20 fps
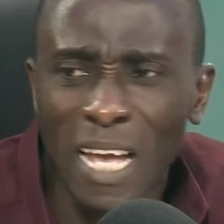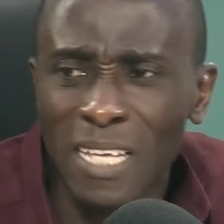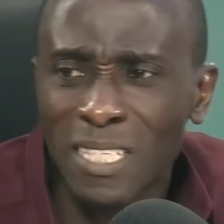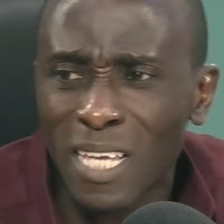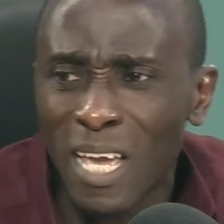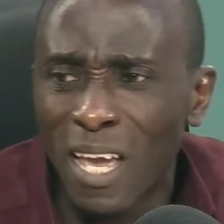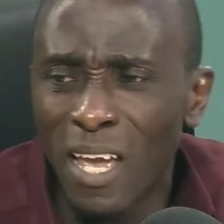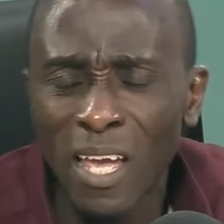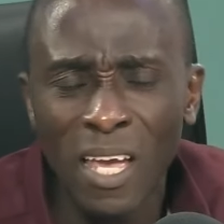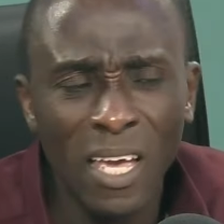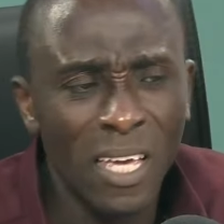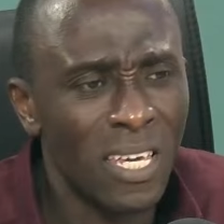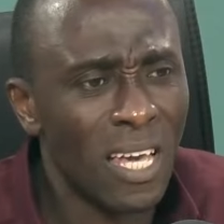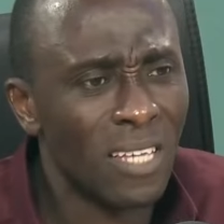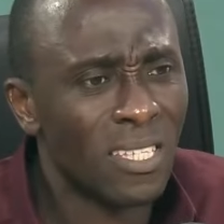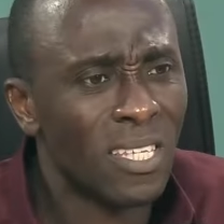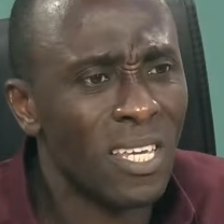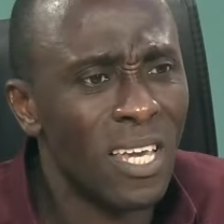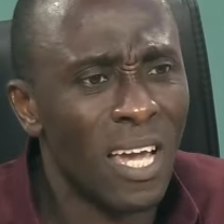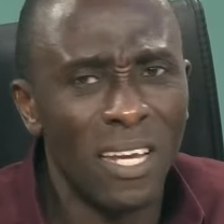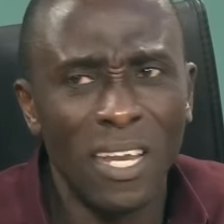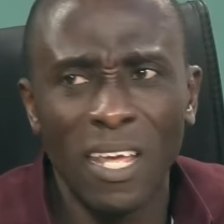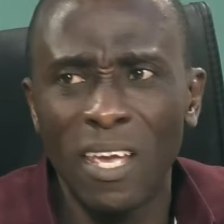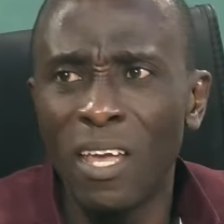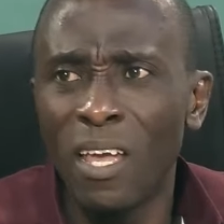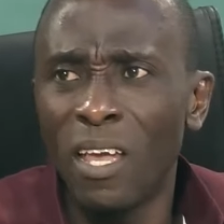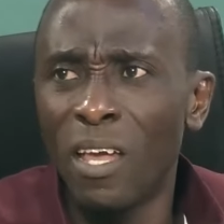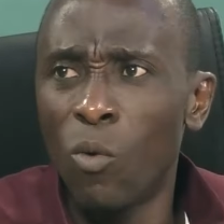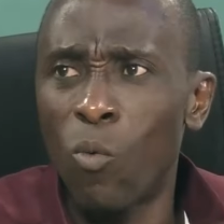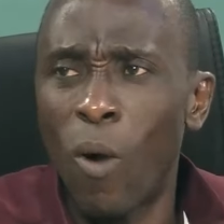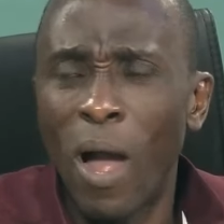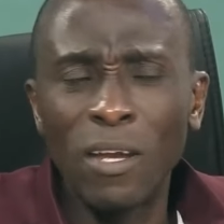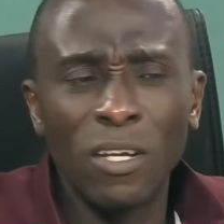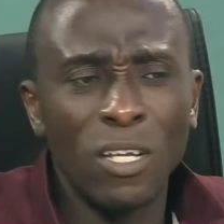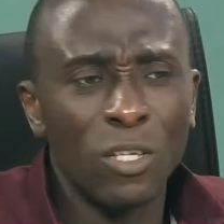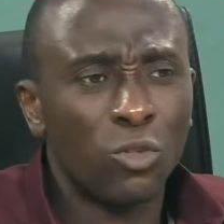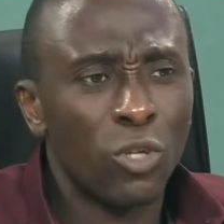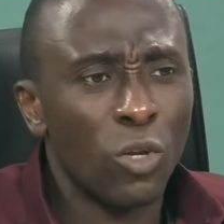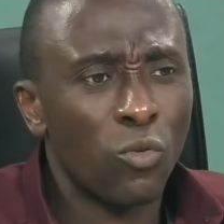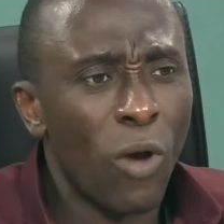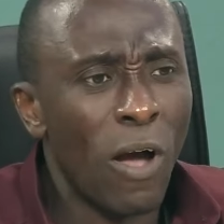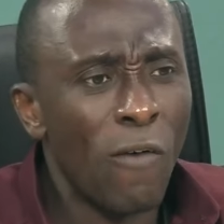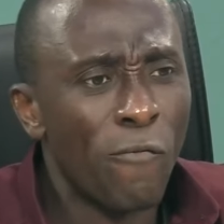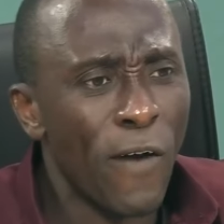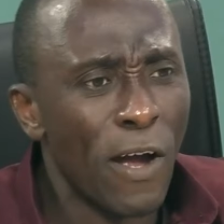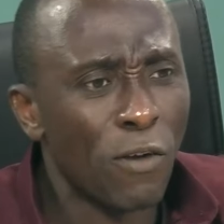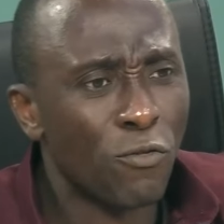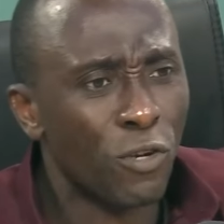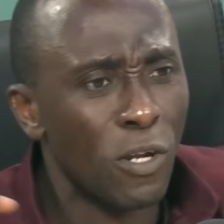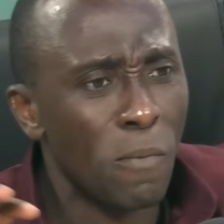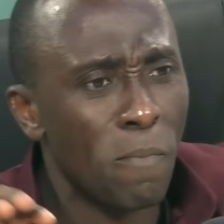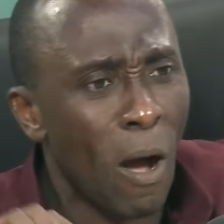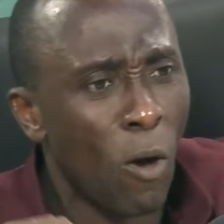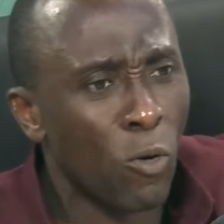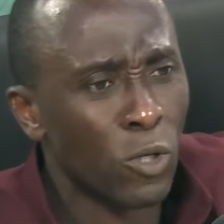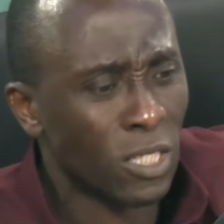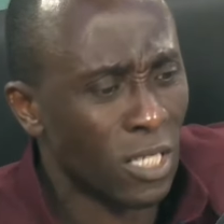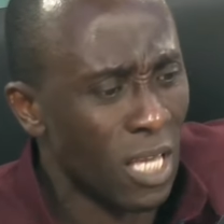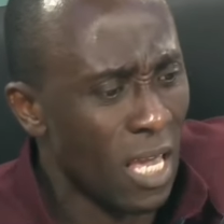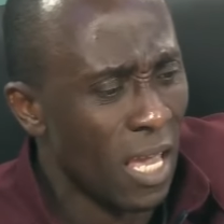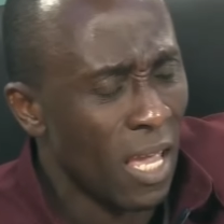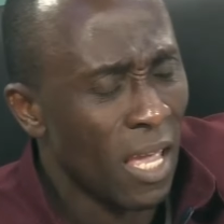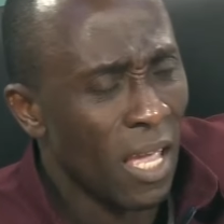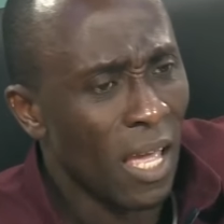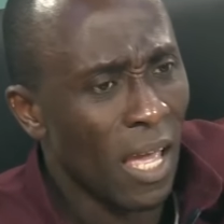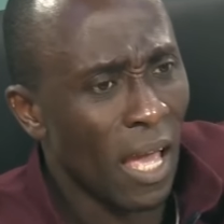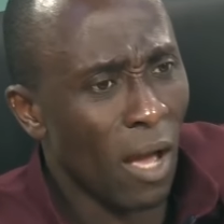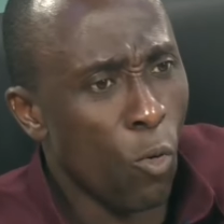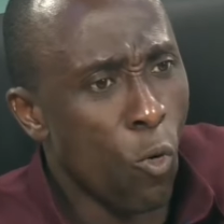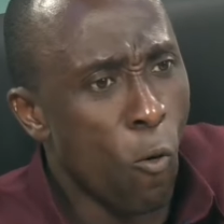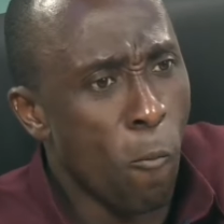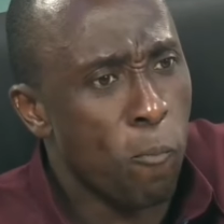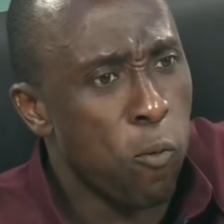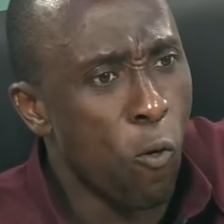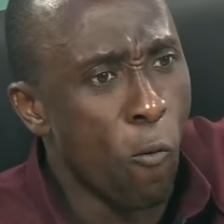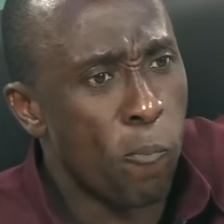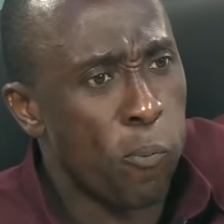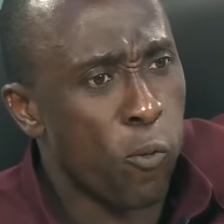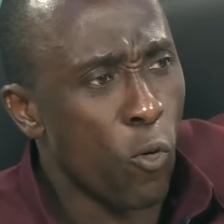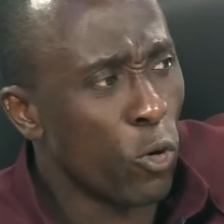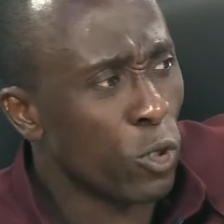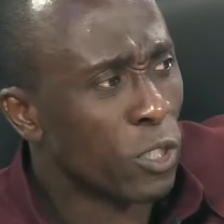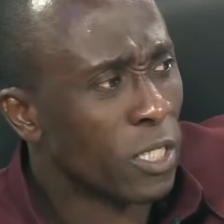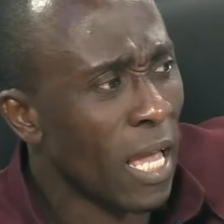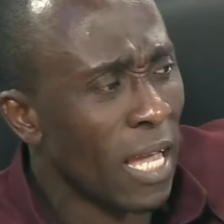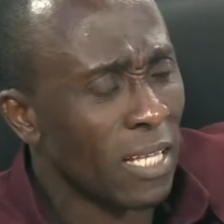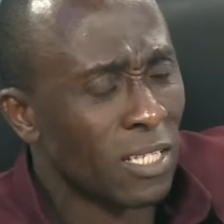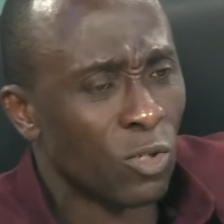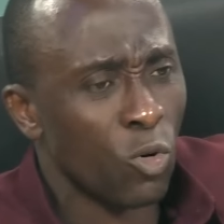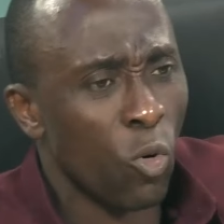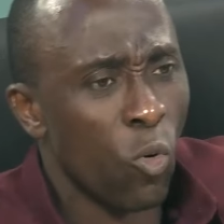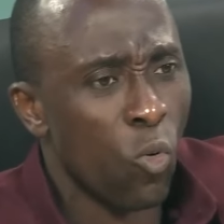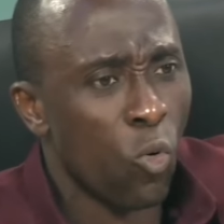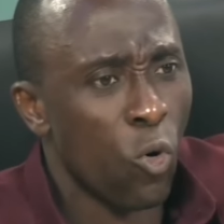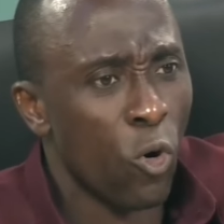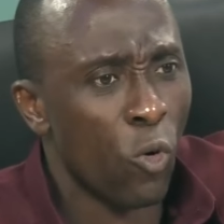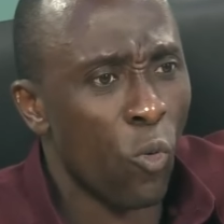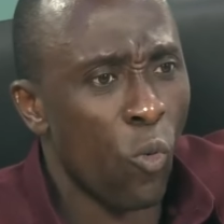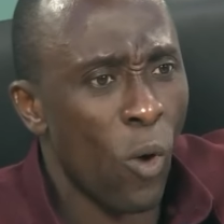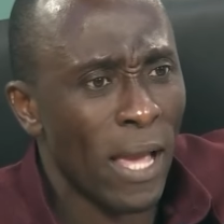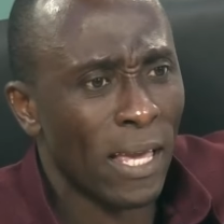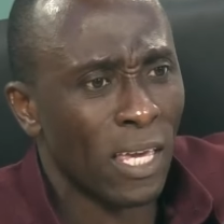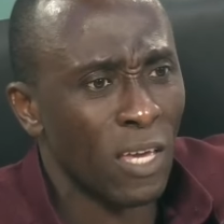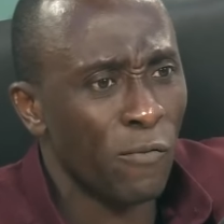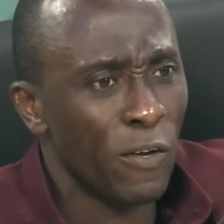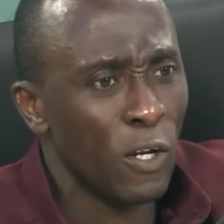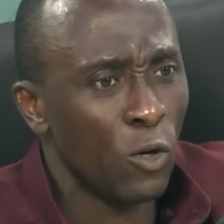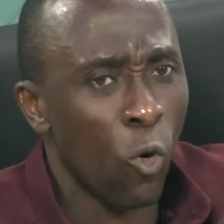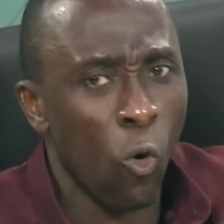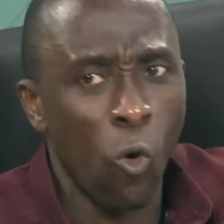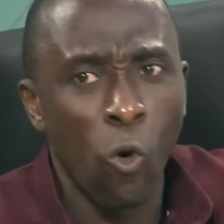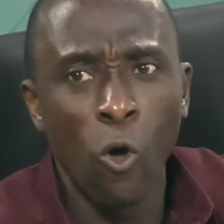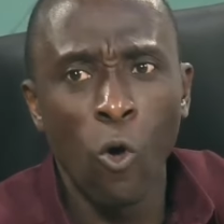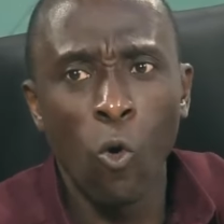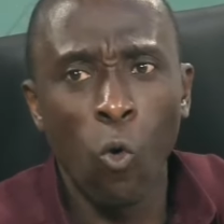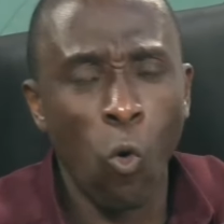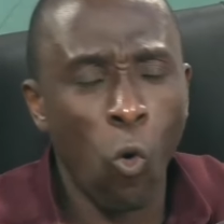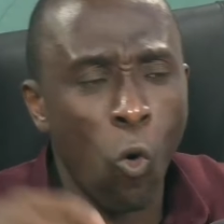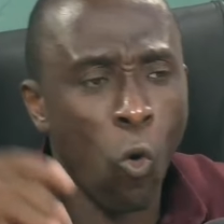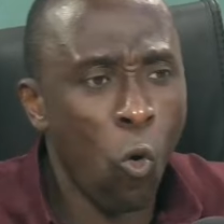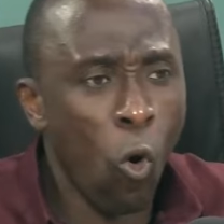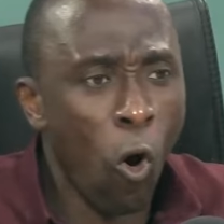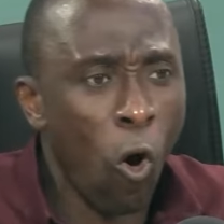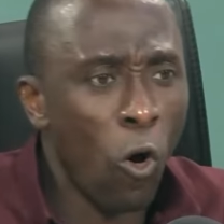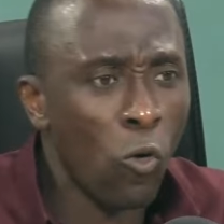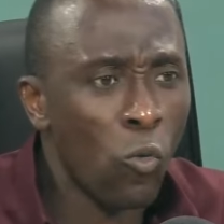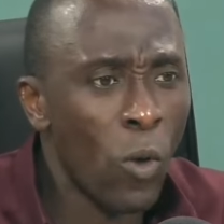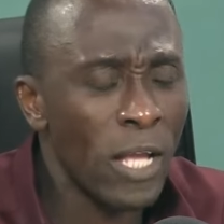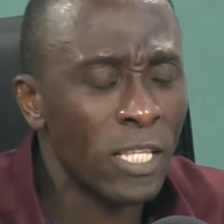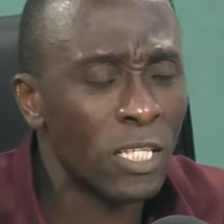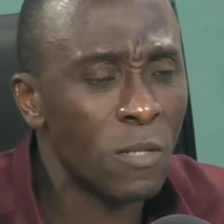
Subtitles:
Say, you see the one district, one factory, but we say it's not gonna work, even though you